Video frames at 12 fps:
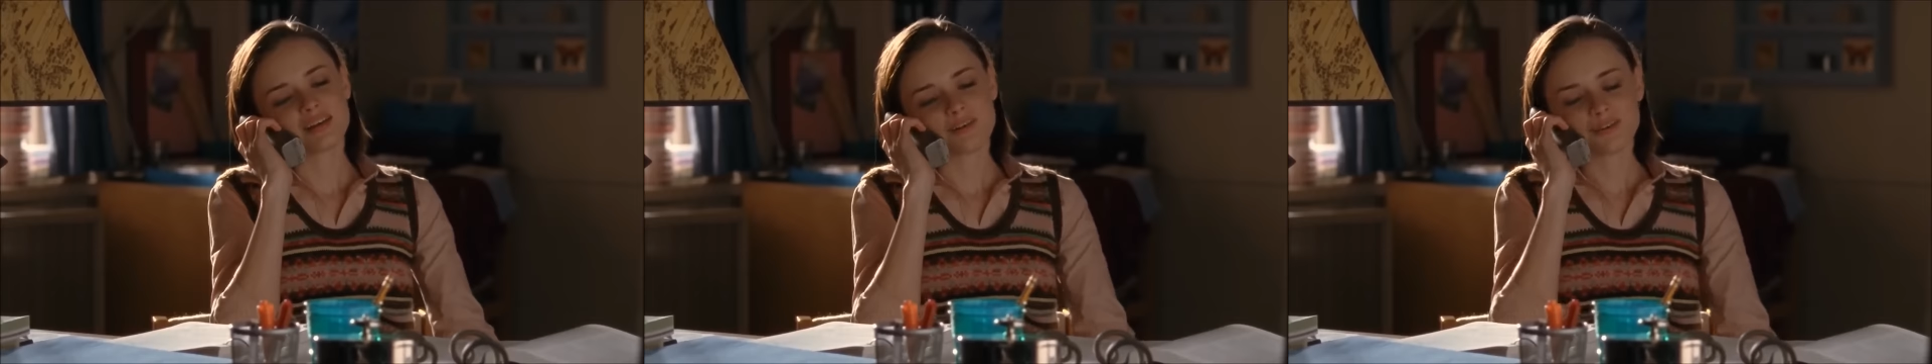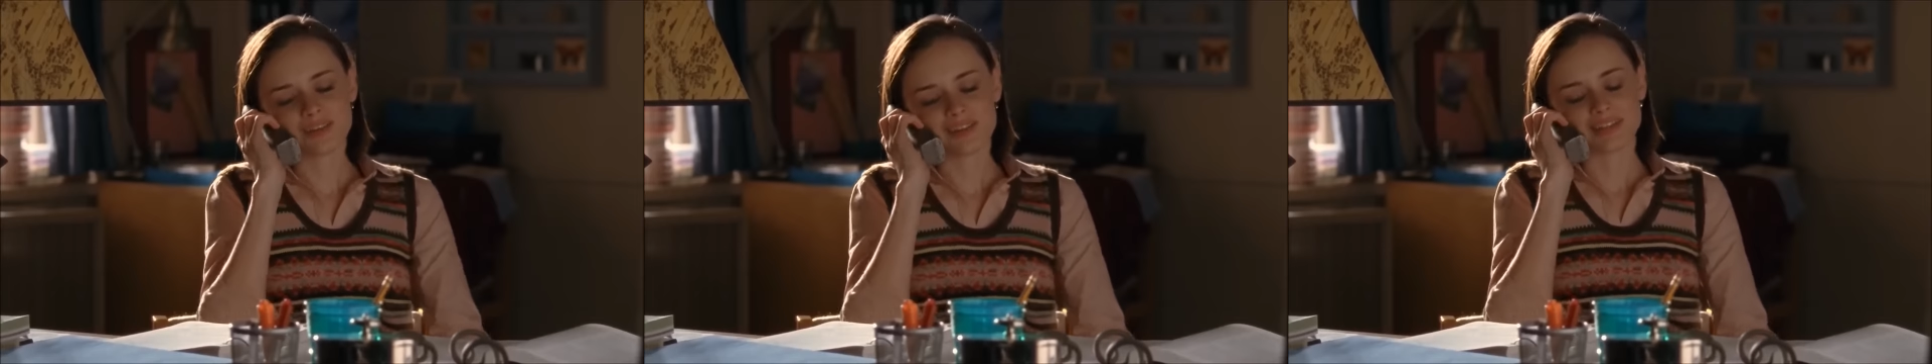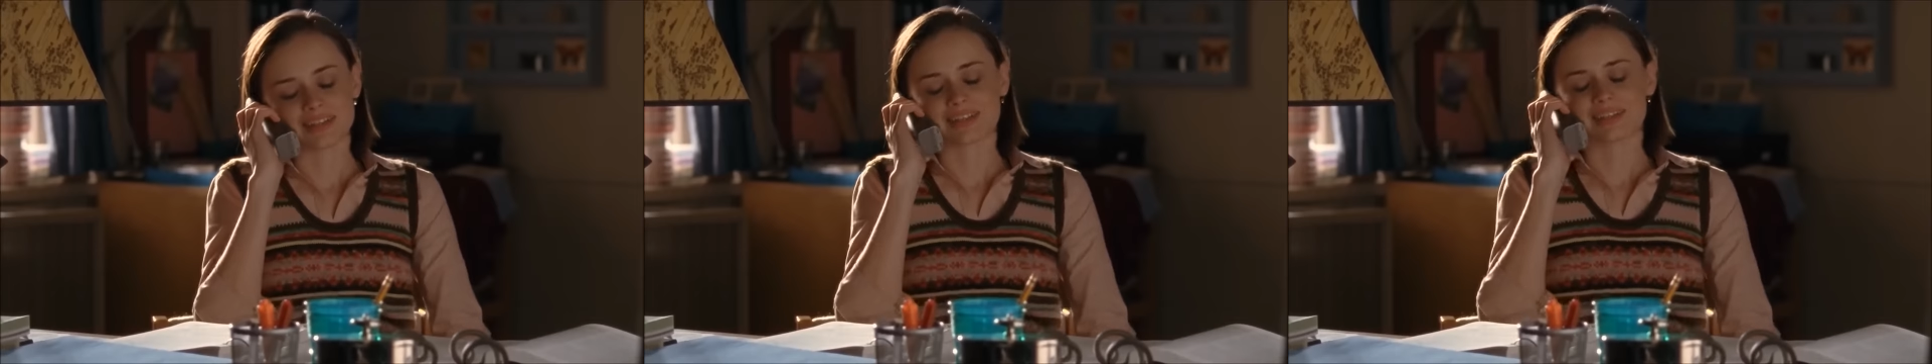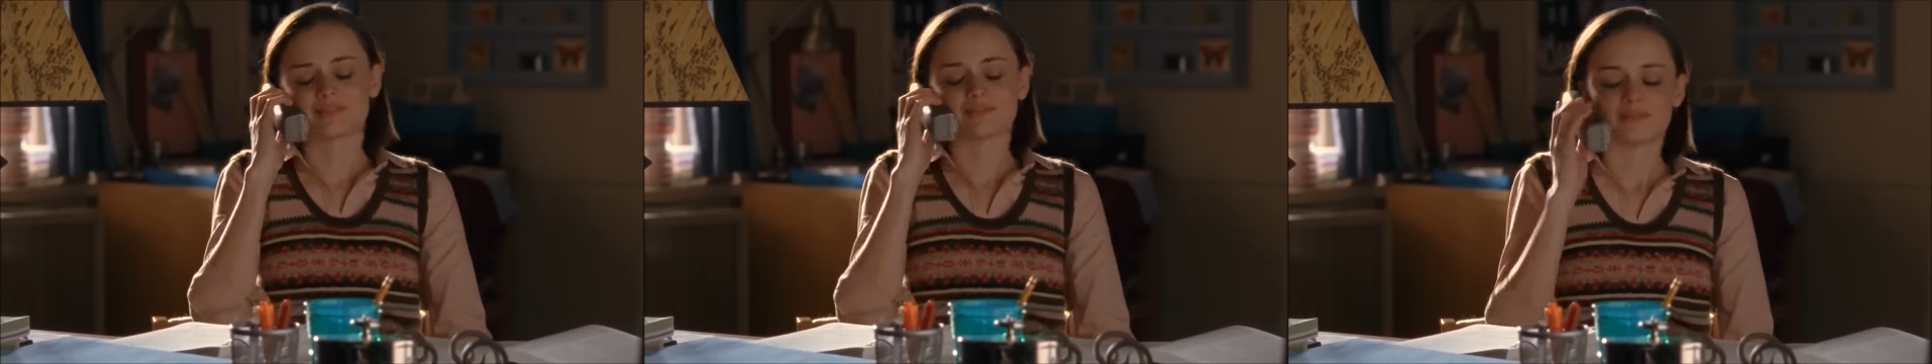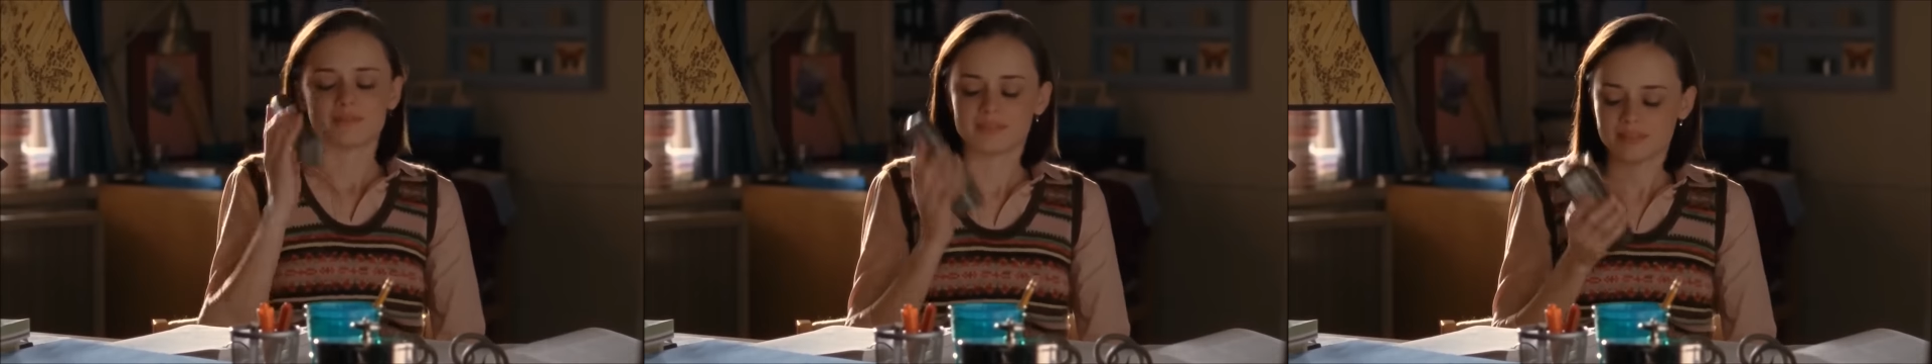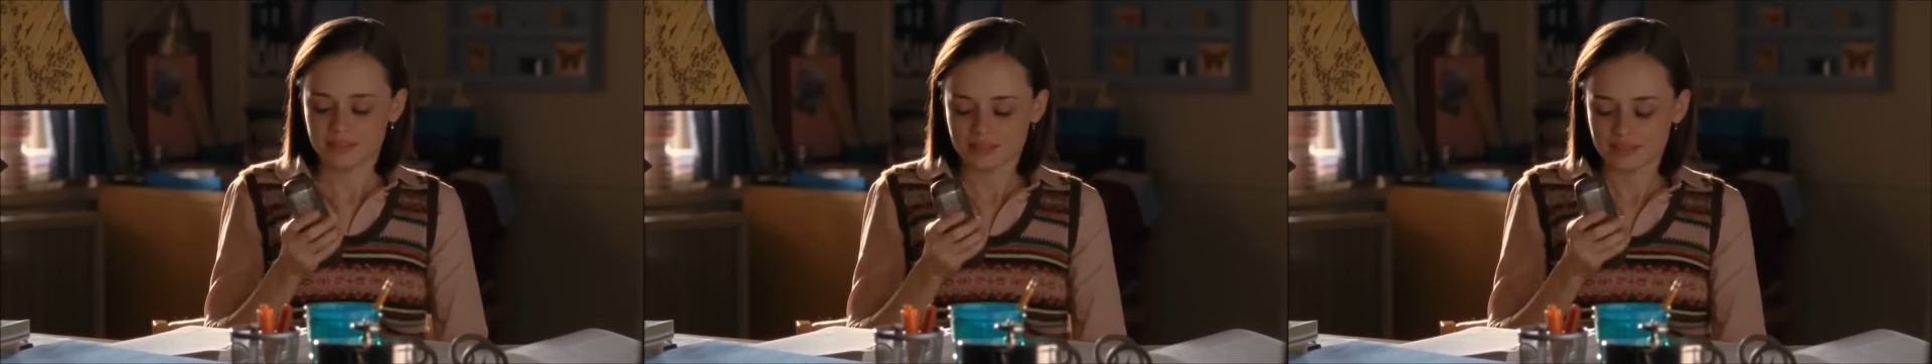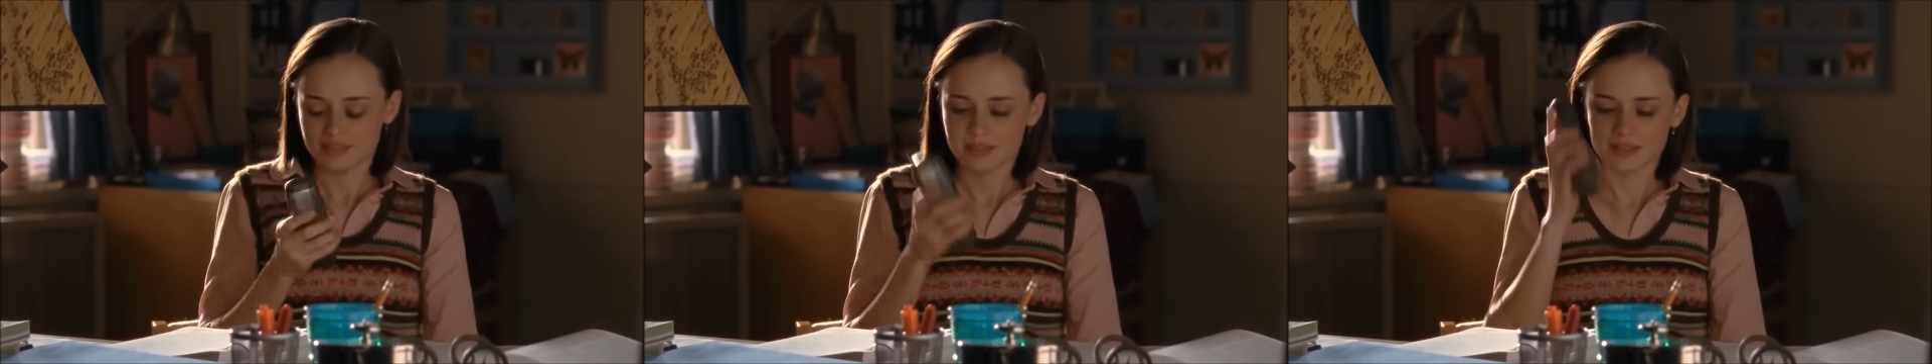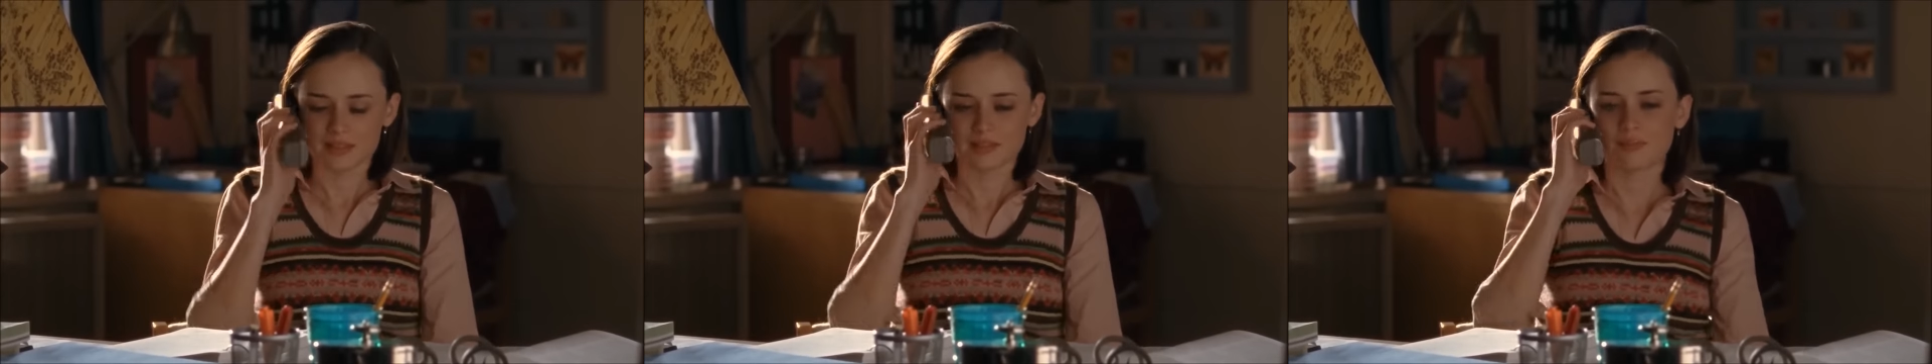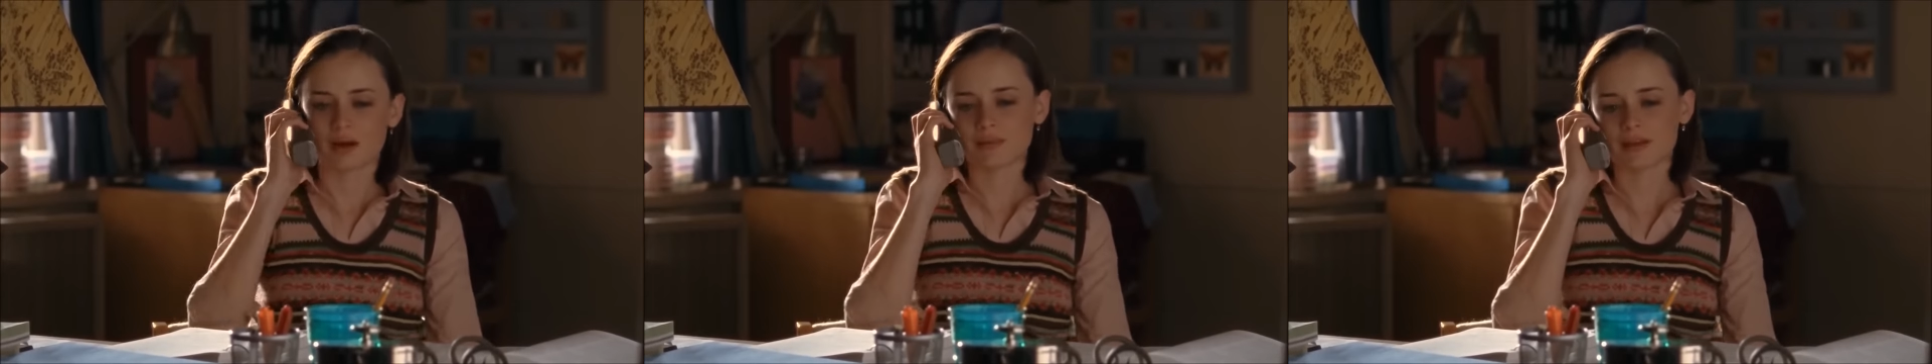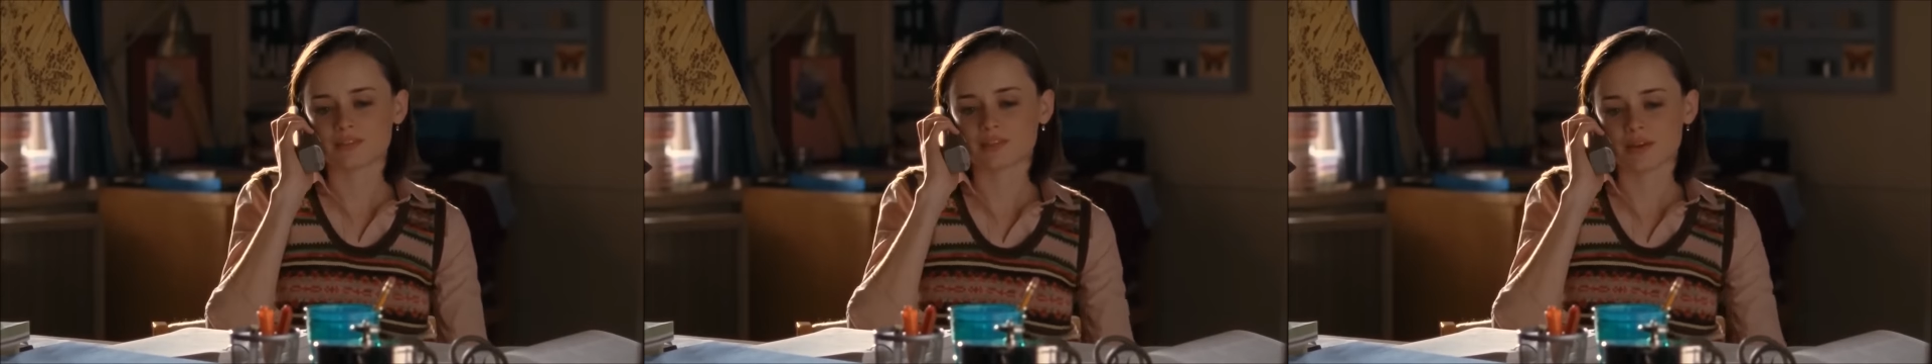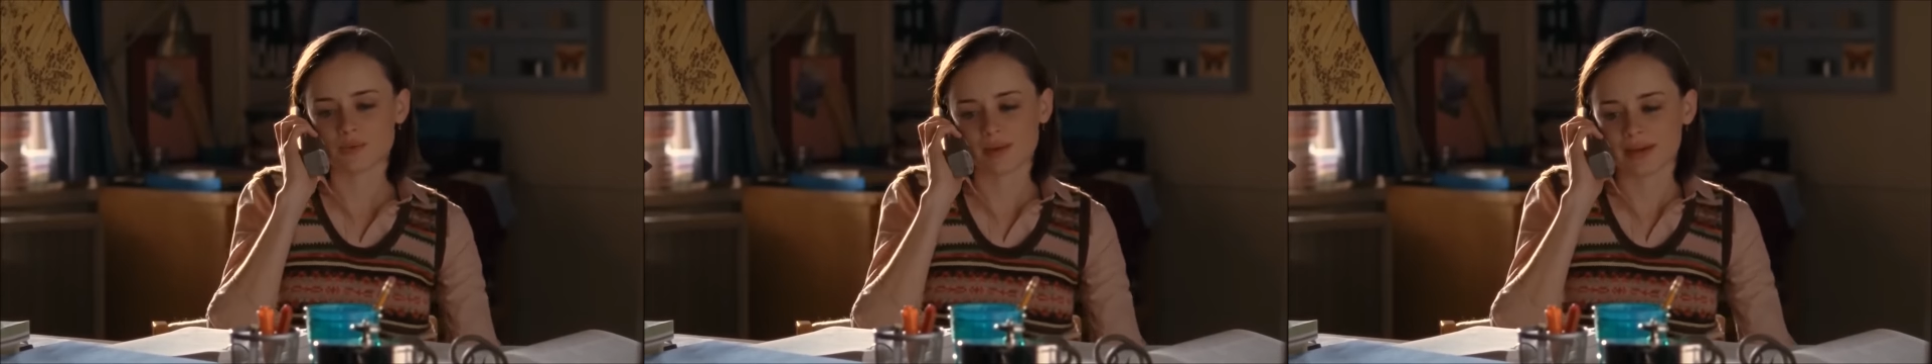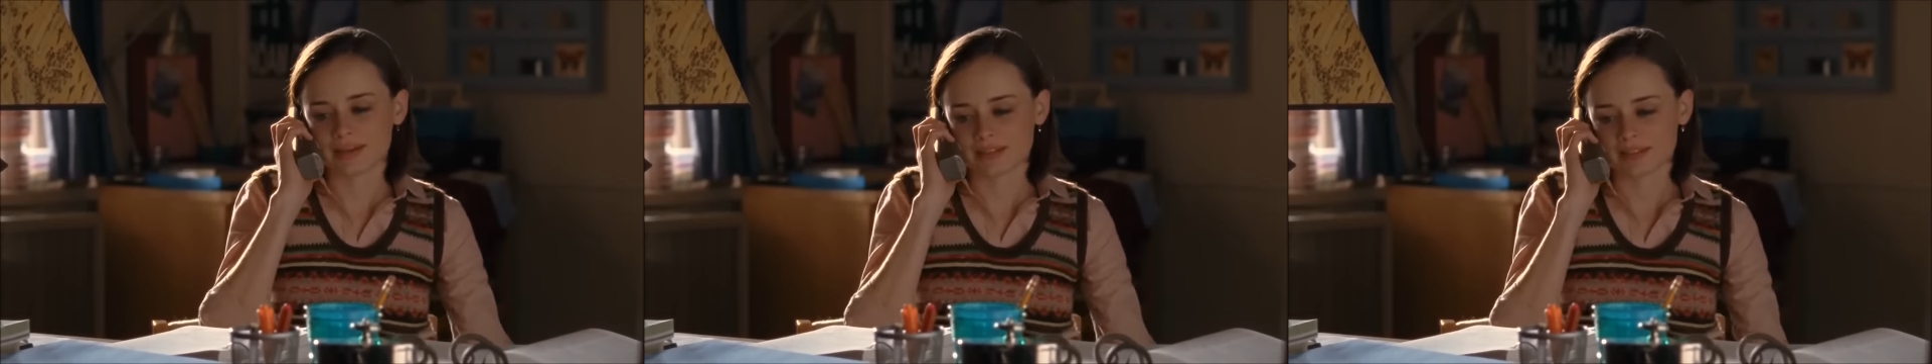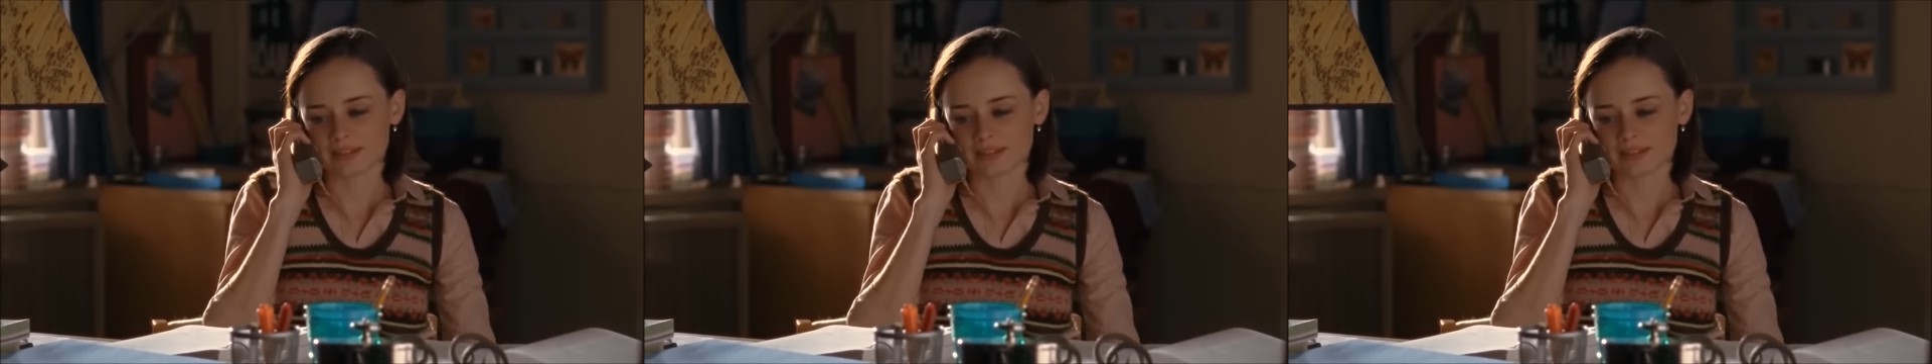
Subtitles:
Hold on a sec. Mom, I have to call you back.